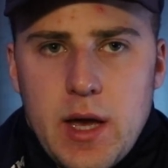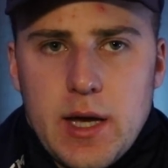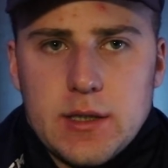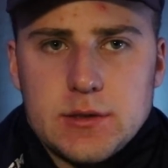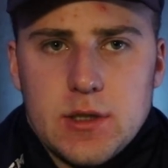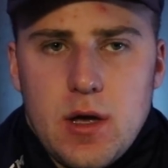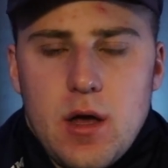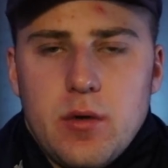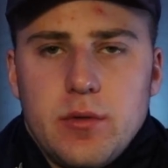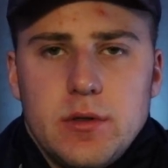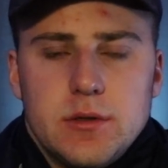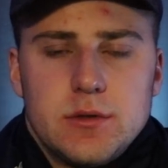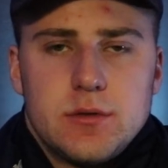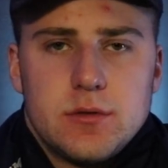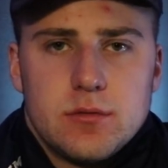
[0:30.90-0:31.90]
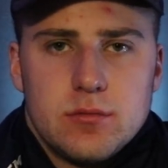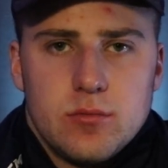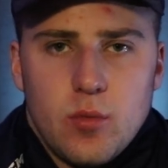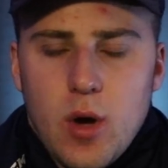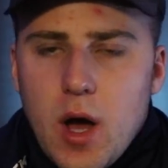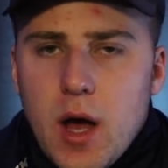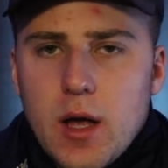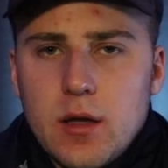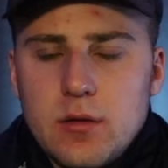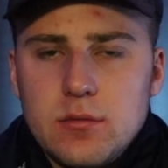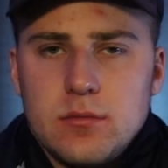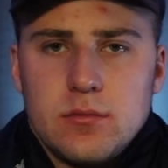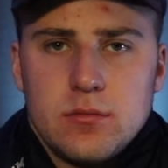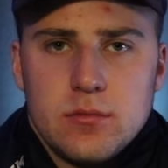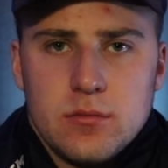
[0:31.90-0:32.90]
As always. Why?
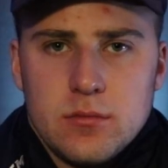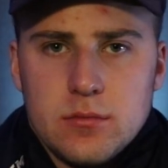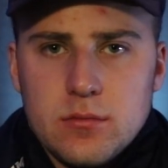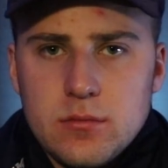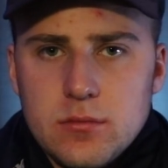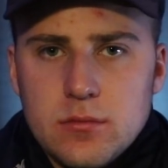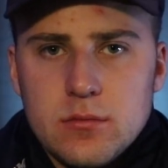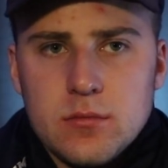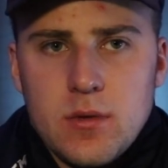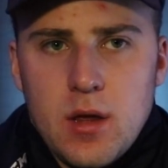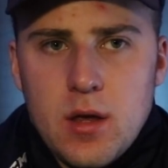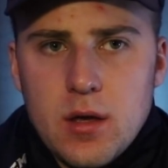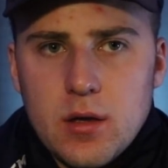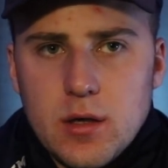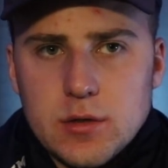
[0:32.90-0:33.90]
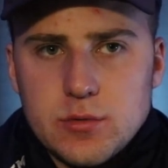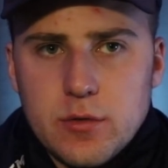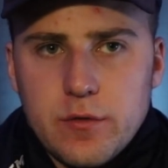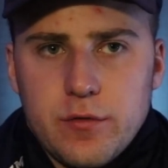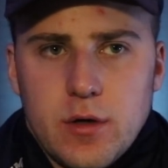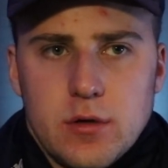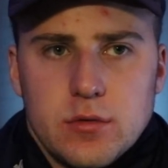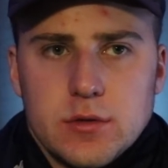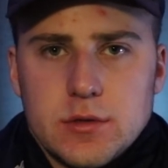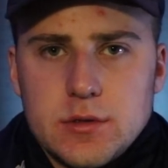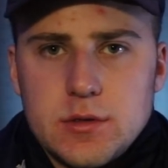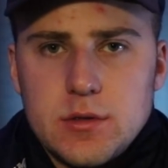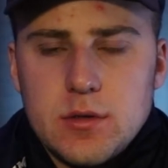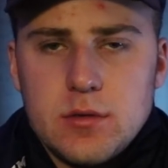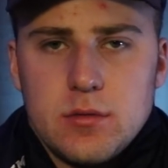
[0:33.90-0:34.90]
Because we're
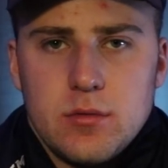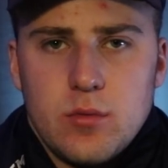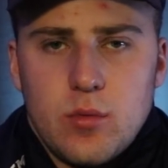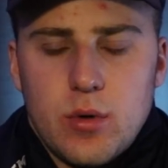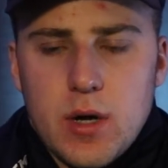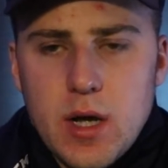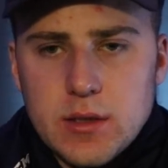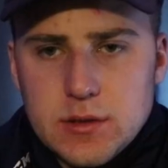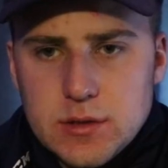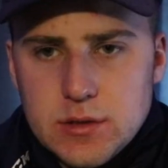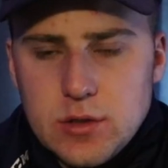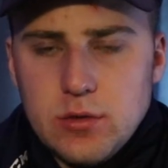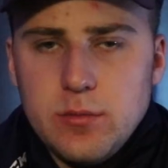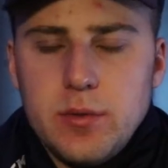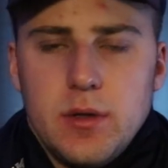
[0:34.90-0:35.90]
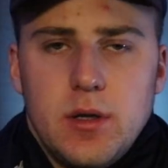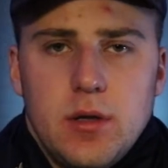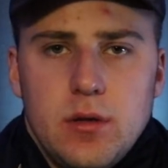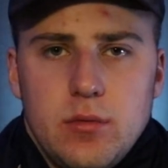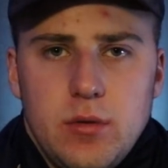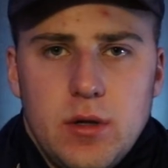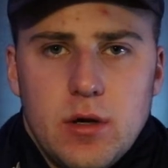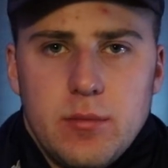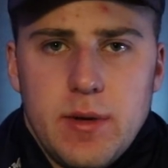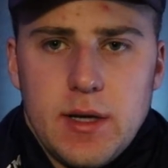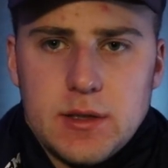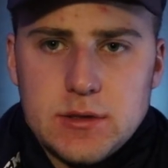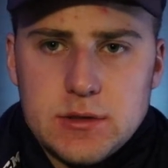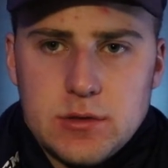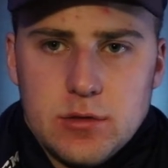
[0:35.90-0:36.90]
focused. We're not stupid. We don't
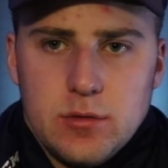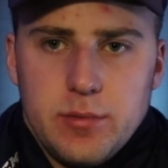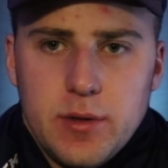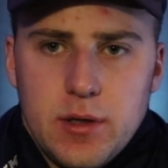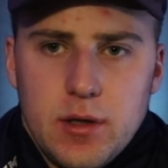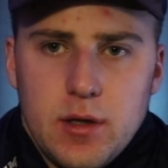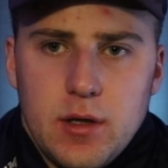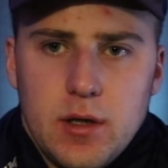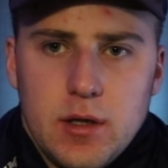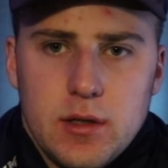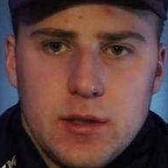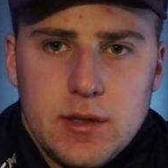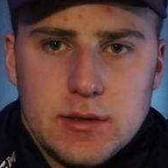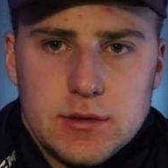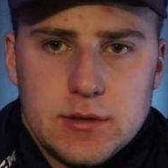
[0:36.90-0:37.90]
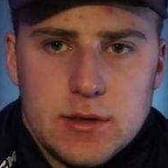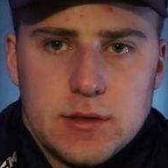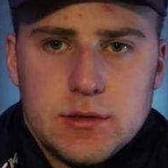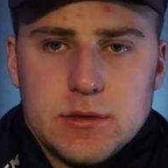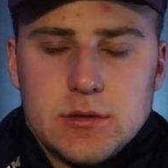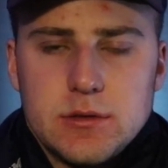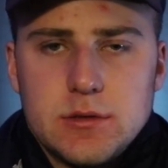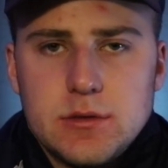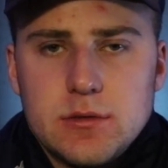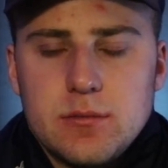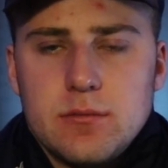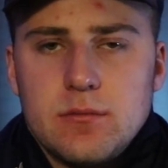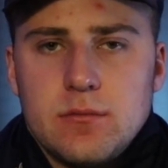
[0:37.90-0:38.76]
make stupid decisions.